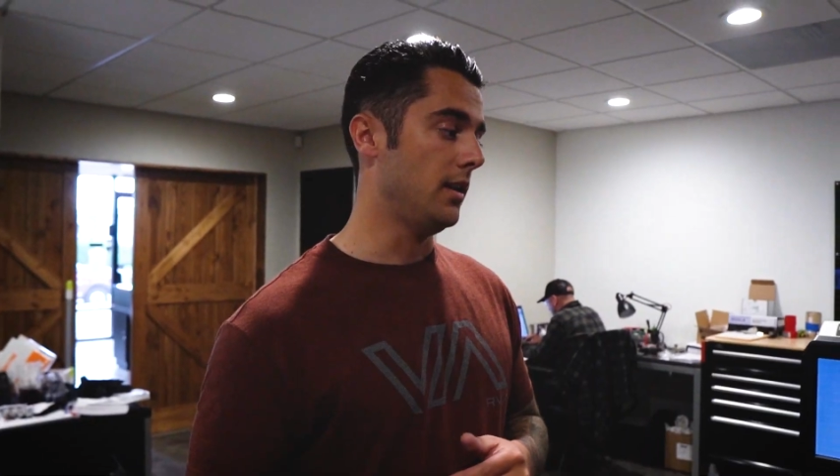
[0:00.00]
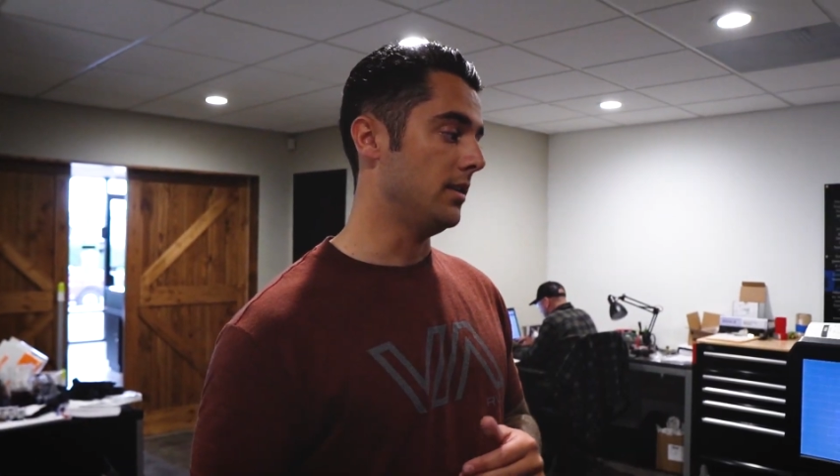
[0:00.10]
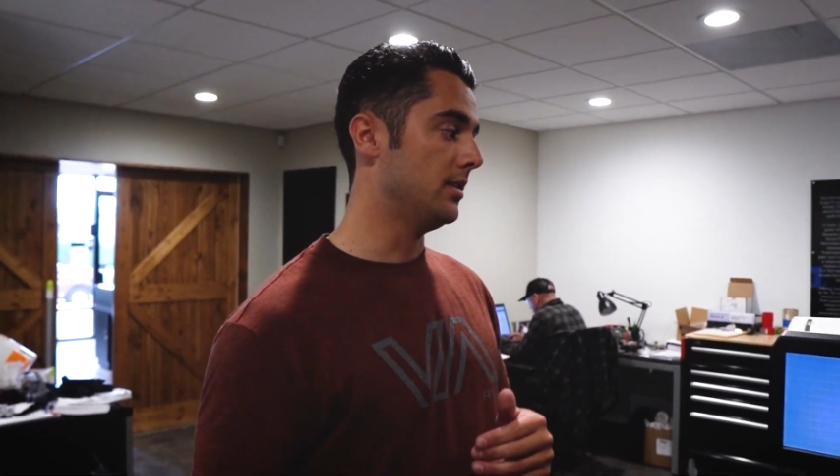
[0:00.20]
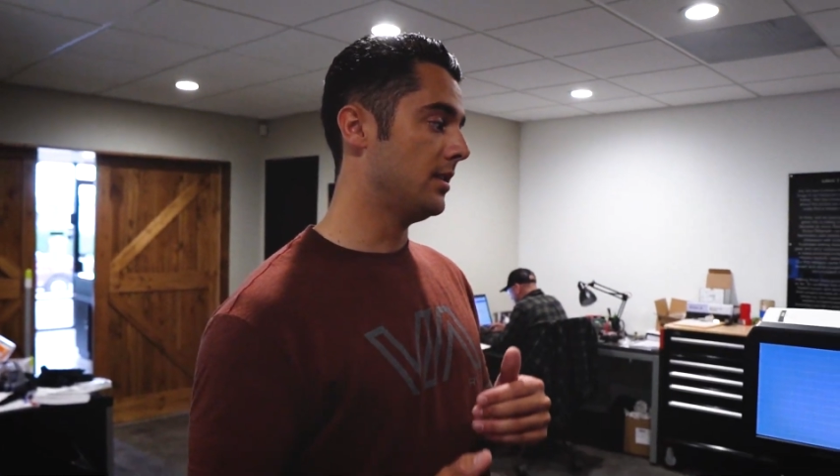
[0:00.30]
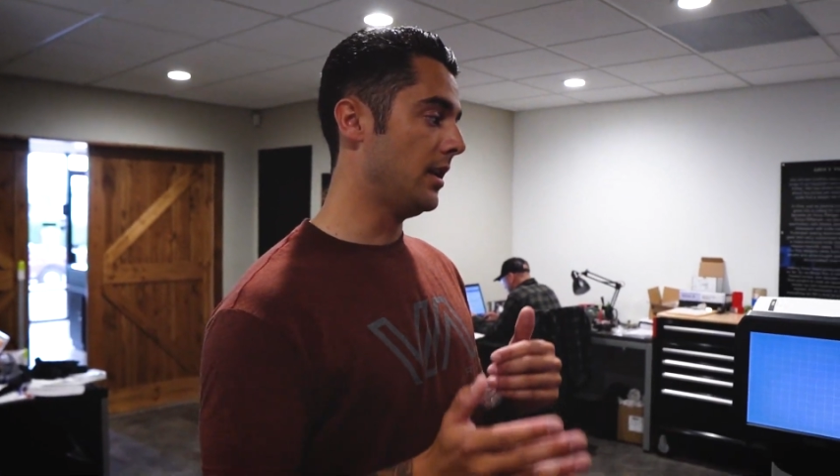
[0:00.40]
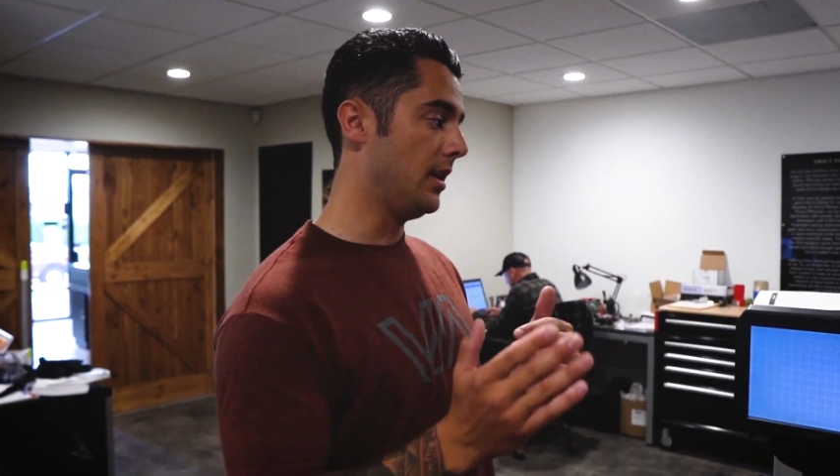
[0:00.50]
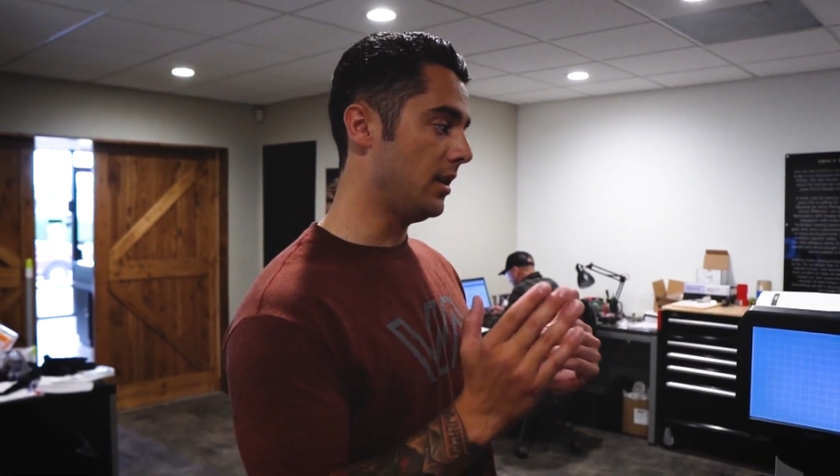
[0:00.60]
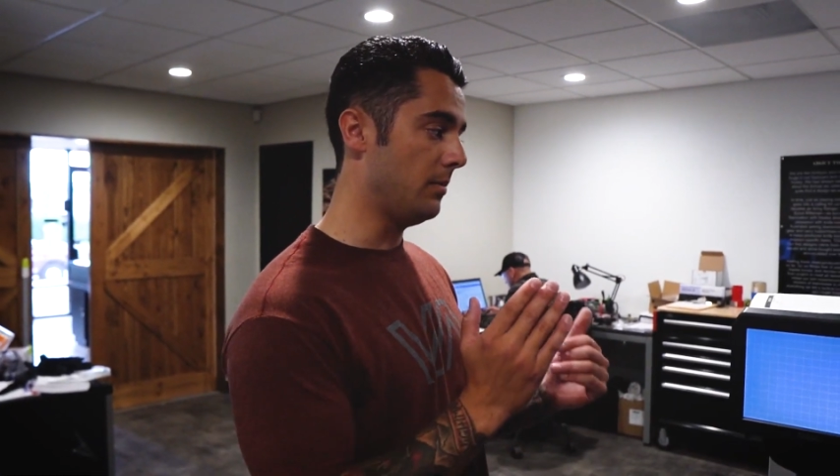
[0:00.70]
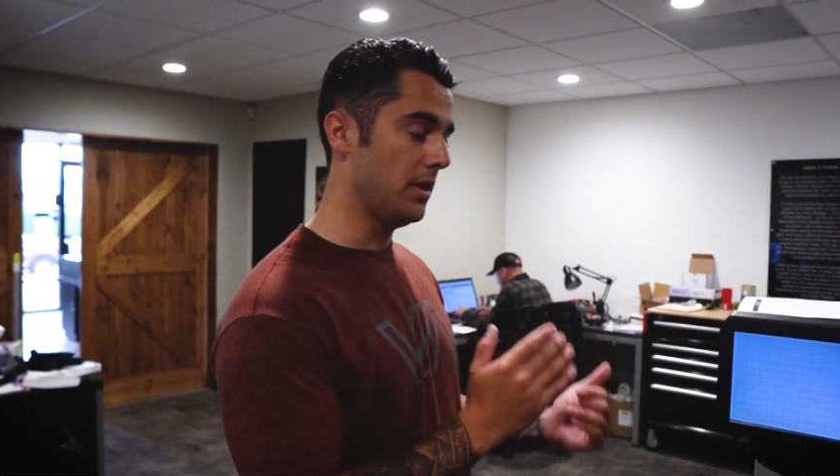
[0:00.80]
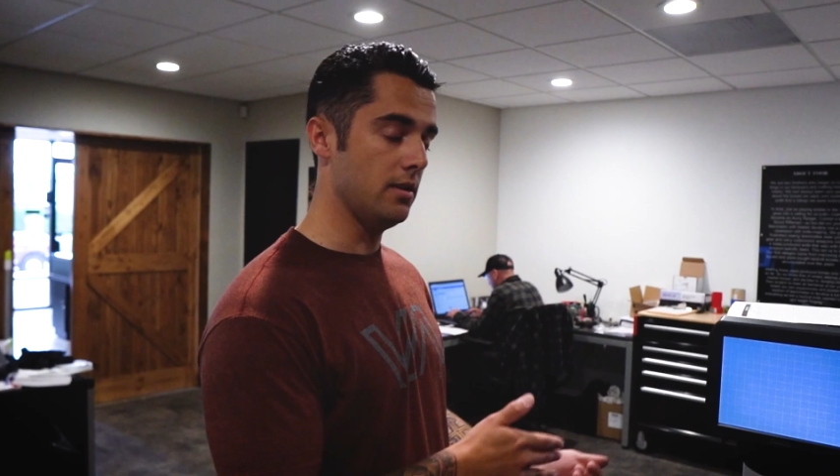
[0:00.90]
is taking
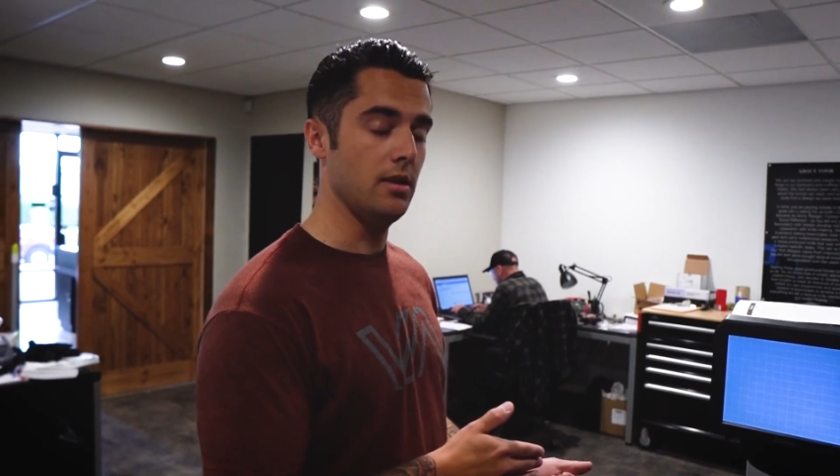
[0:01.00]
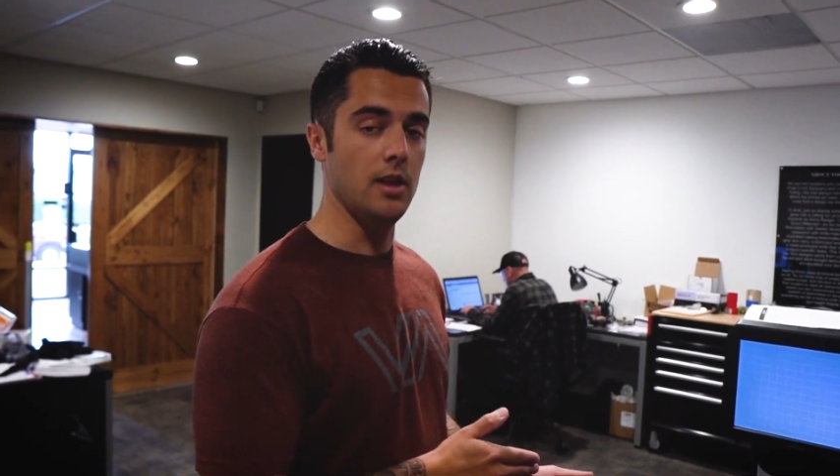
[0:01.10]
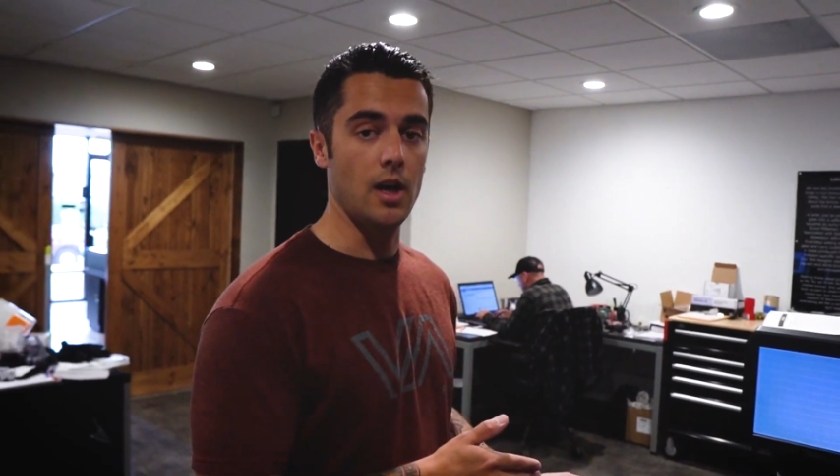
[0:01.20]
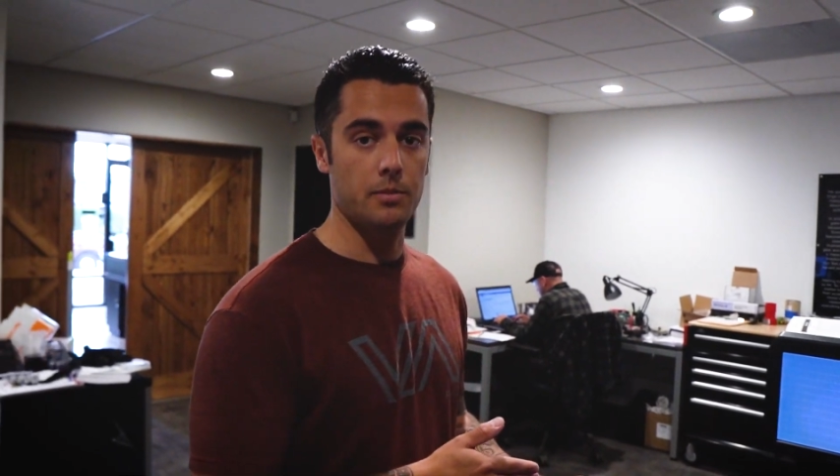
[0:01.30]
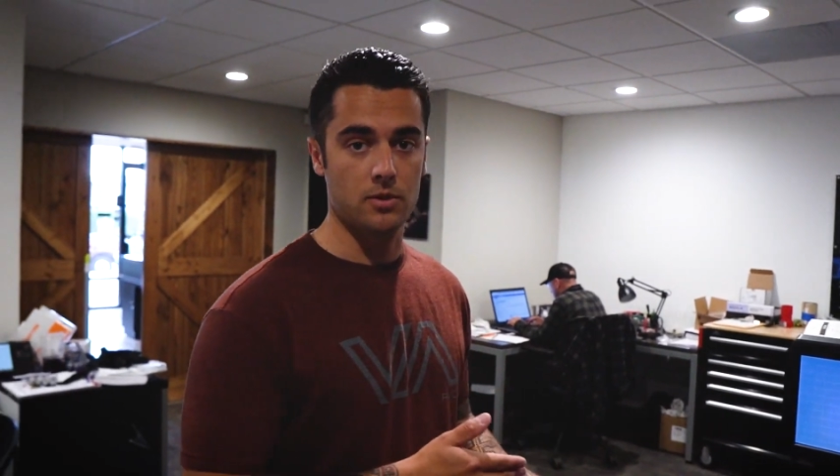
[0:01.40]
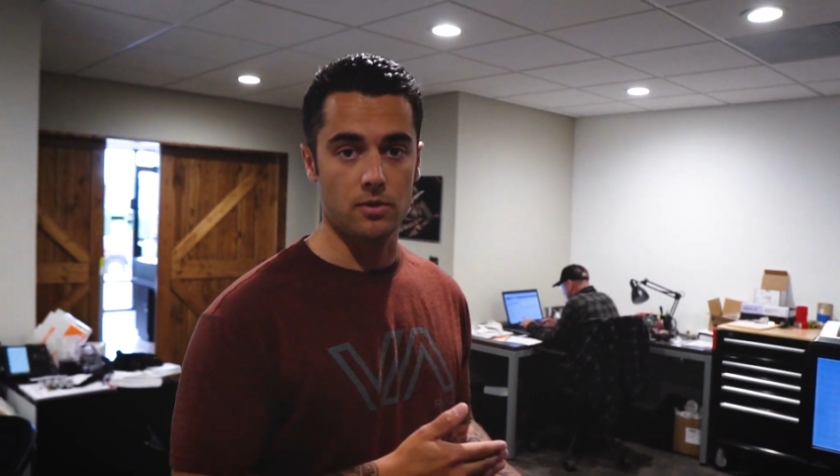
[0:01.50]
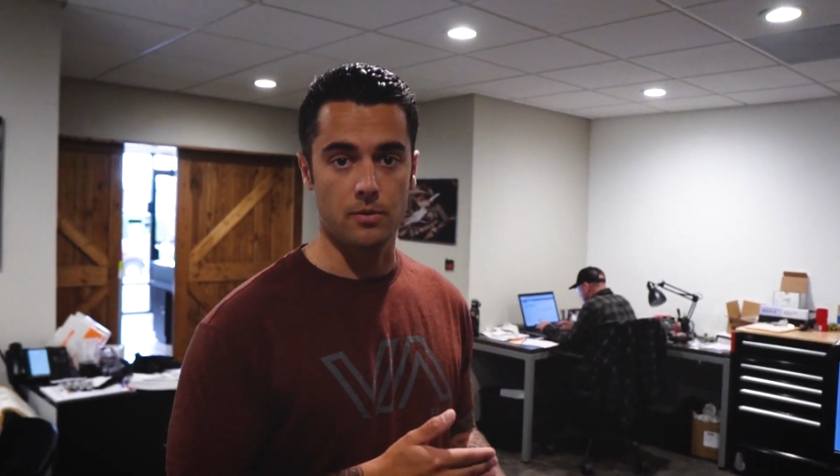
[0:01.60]
them into the optical